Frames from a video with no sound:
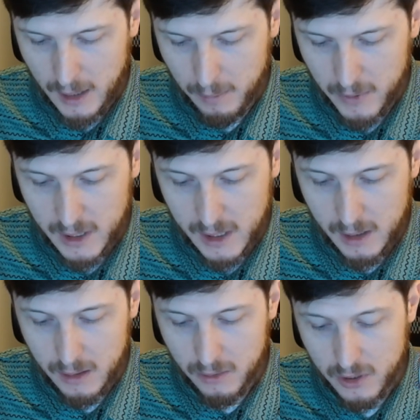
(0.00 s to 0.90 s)

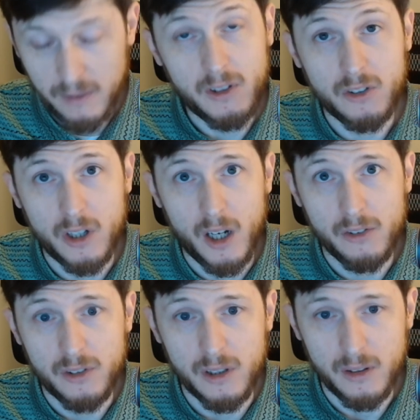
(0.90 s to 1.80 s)
The stiffness
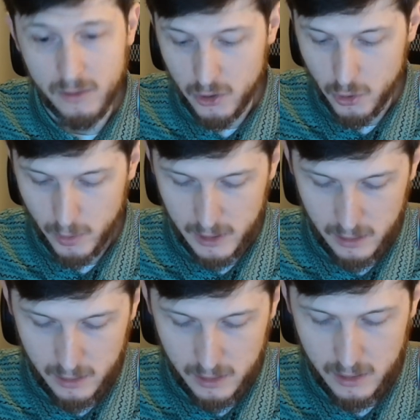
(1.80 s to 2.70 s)
constant of the joint,
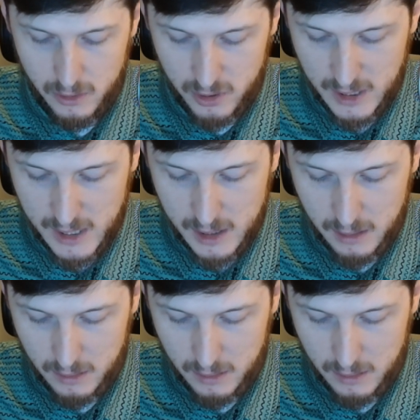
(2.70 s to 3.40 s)
C,